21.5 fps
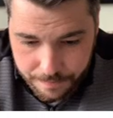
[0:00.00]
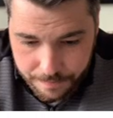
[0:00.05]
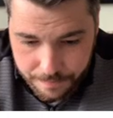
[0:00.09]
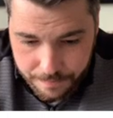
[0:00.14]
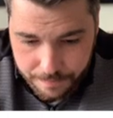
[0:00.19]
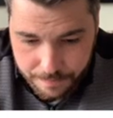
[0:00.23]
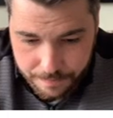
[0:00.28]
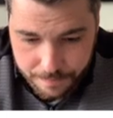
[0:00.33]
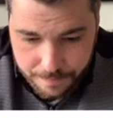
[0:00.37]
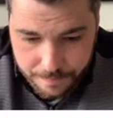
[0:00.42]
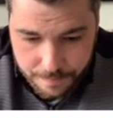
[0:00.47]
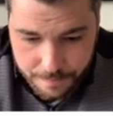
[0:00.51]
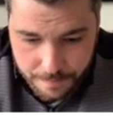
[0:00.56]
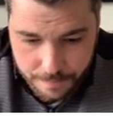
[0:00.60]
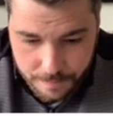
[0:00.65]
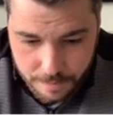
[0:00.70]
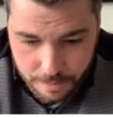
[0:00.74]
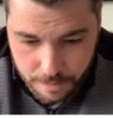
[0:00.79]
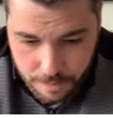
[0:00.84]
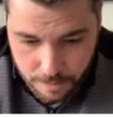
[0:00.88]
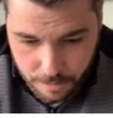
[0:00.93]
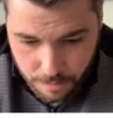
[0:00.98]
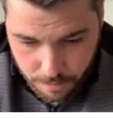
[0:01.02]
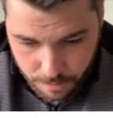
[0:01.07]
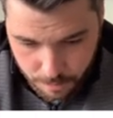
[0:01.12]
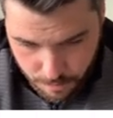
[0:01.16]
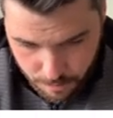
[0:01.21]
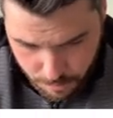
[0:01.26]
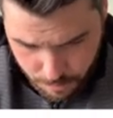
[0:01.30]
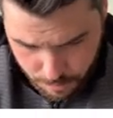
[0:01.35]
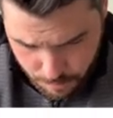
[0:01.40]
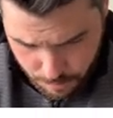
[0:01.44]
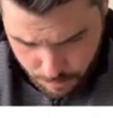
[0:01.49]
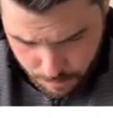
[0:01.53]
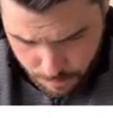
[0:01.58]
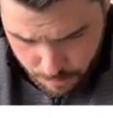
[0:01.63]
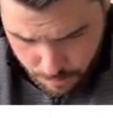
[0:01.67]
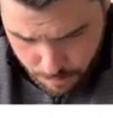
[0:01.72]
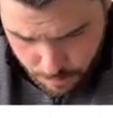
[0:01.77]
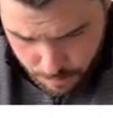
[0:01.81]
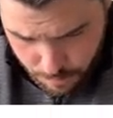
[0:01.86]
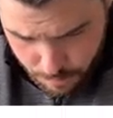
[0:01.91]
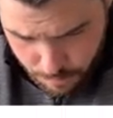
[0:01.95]

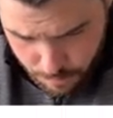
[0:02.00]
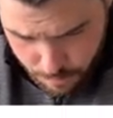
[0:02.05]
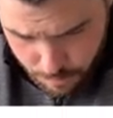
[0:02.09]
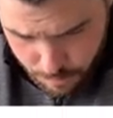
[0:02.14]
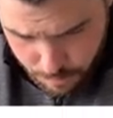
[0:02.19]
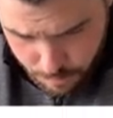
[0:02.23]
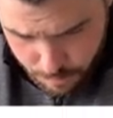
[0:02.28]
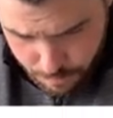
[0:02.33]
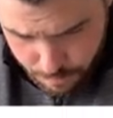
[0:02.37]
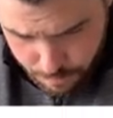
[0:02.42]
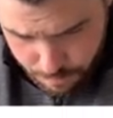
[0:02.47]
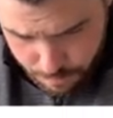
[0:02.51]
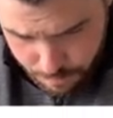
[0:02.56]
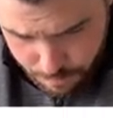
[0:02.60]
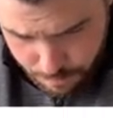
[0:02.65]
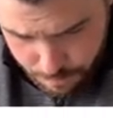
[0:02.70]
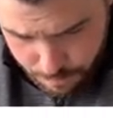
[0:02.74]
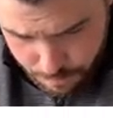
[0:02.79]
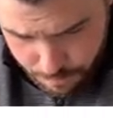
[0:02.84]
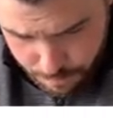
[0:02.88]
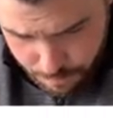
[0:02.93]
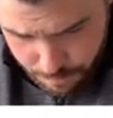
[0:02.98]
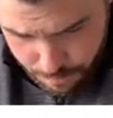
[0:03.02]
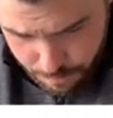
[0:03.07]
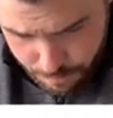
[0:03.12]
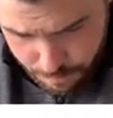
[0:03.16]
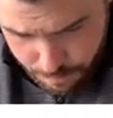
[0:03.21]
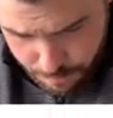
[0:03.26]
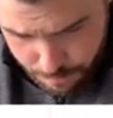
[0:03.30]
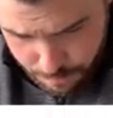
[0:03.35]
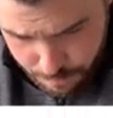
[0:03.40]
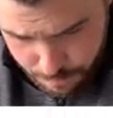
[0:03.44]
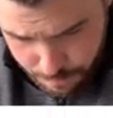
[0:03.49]
Nothing is said.